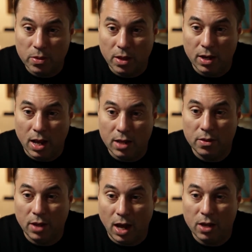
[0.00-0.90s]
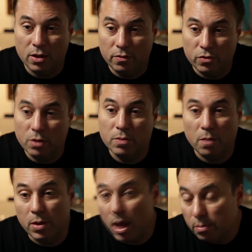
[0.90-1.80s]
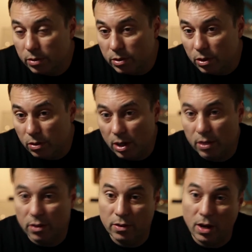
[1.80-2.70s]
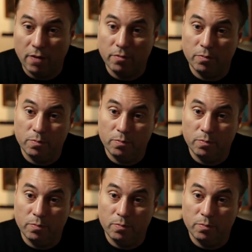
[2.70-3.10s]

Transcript: than anything I could have dreamed I'd be able to do, anything that I've